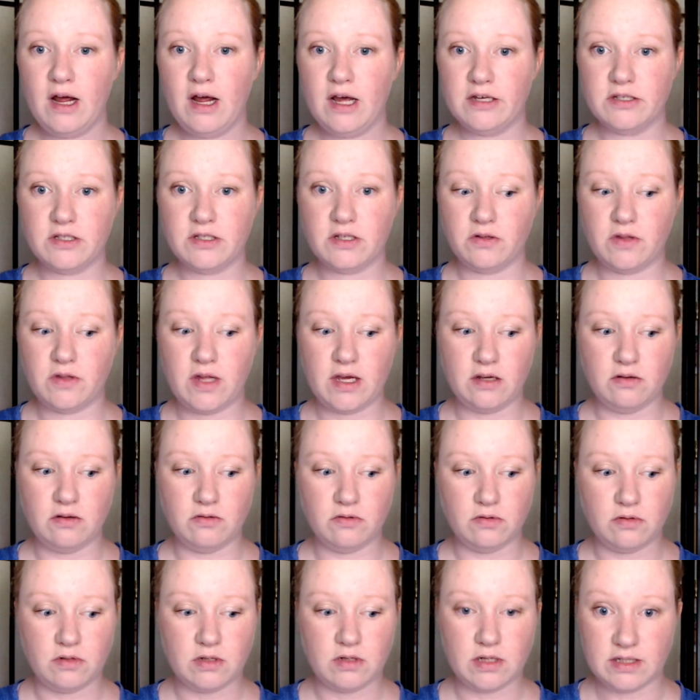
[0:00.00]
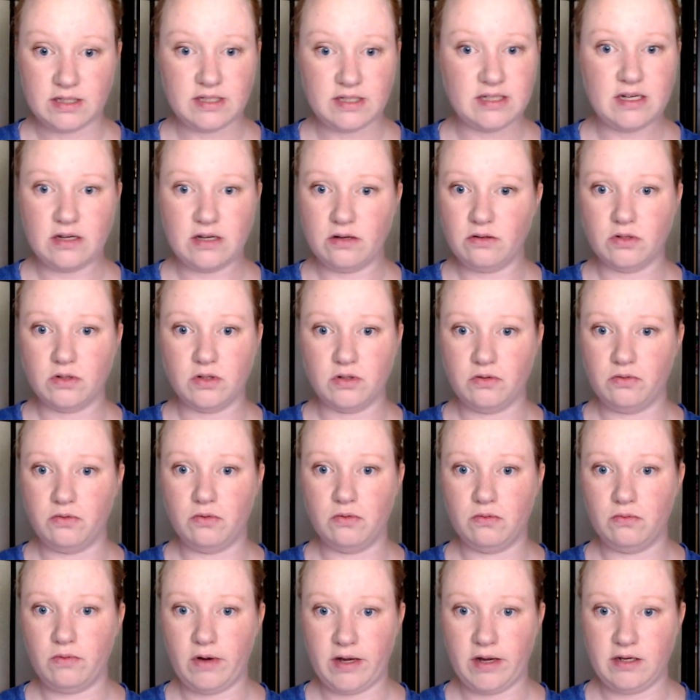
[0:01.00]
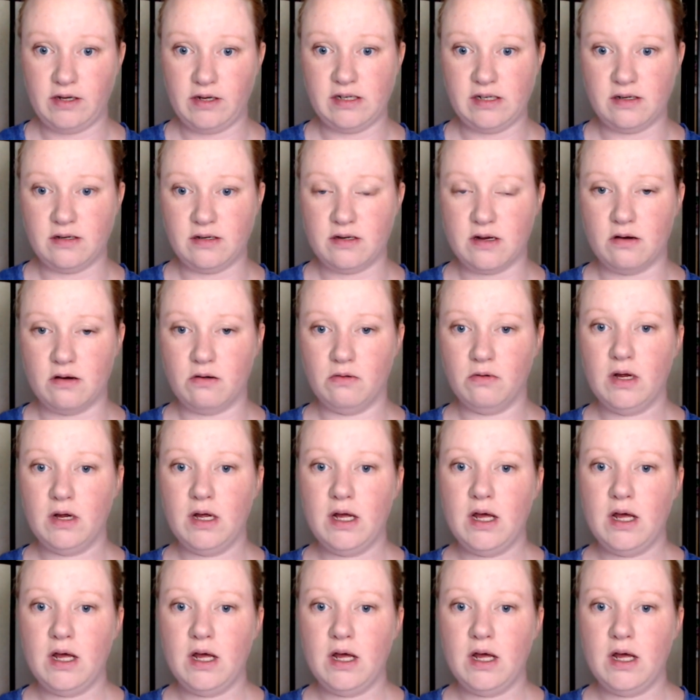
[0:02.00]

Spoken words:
so that you can still do what you need to do.